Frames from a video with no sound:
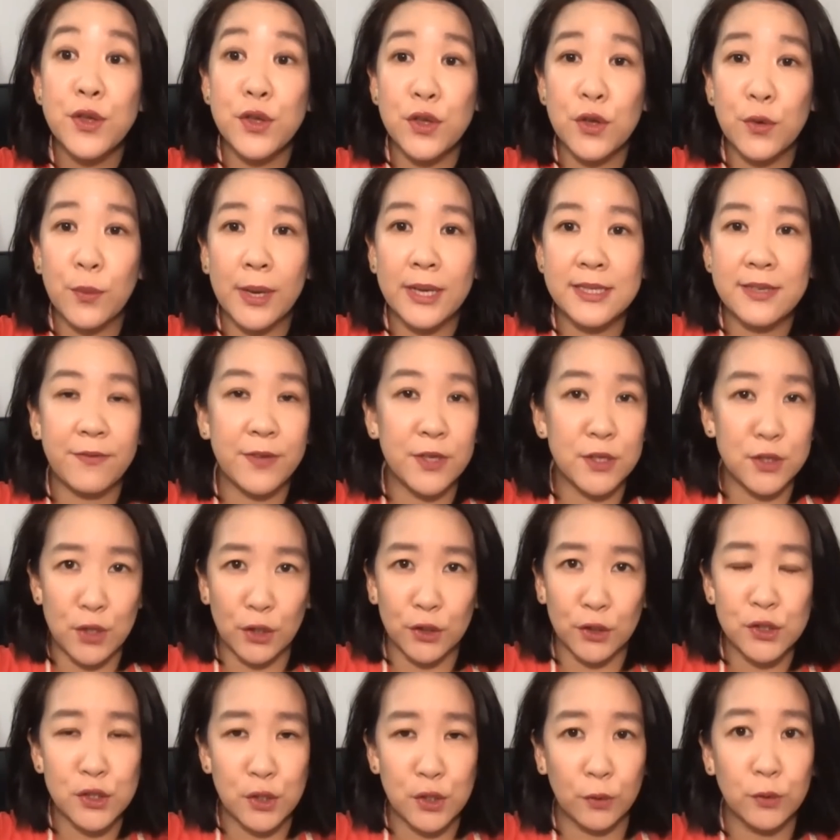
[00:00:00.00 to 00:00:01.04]
US if it's not
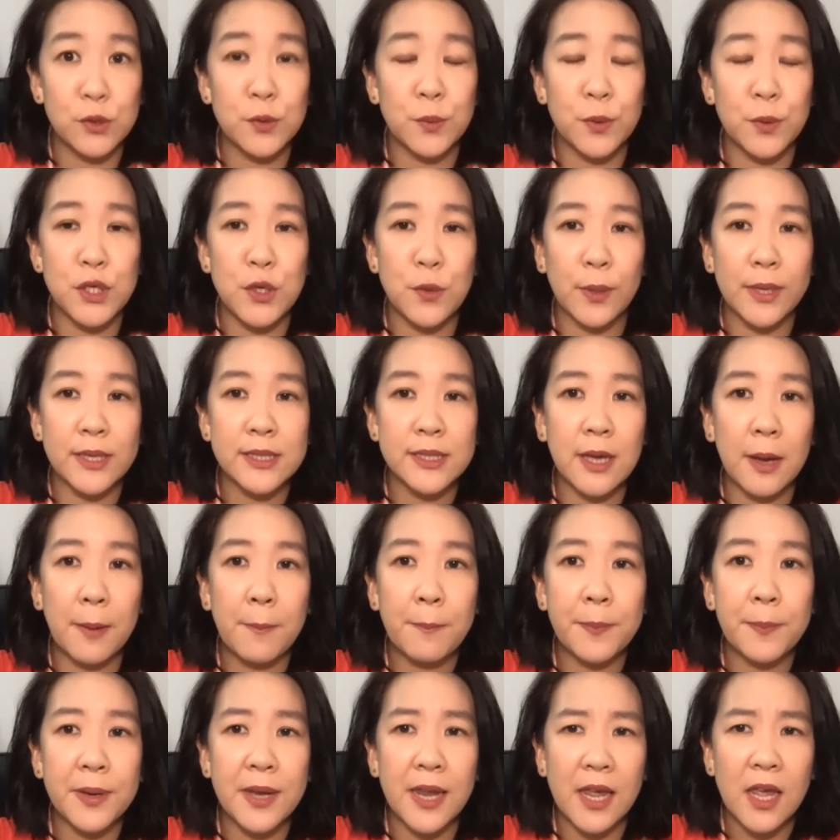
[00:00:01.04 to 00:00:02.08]
sold to a US
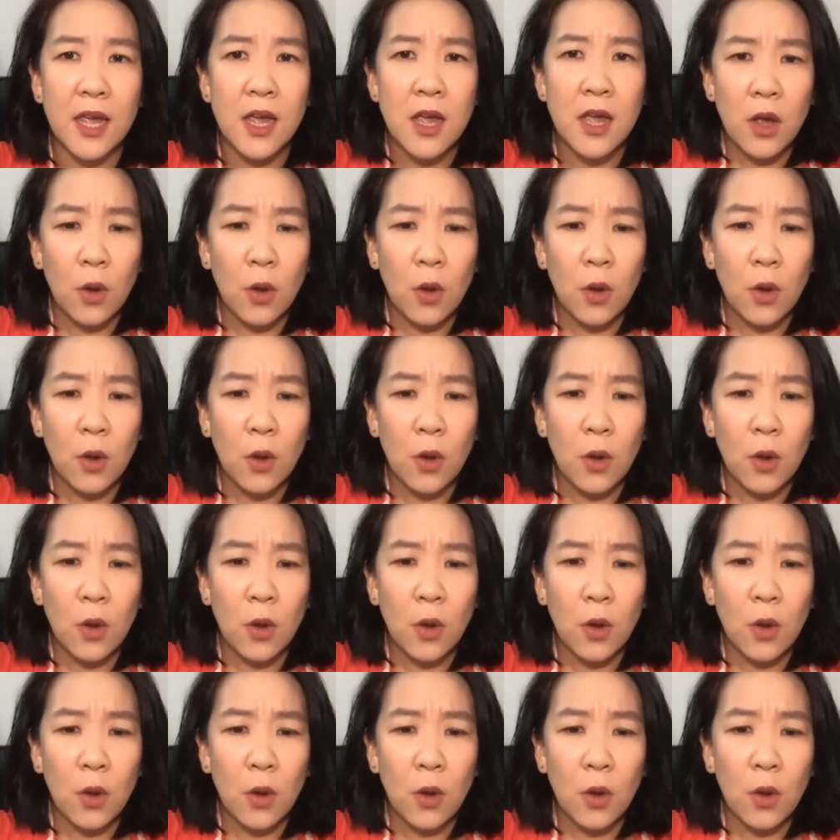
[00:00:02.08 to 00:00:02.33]
company.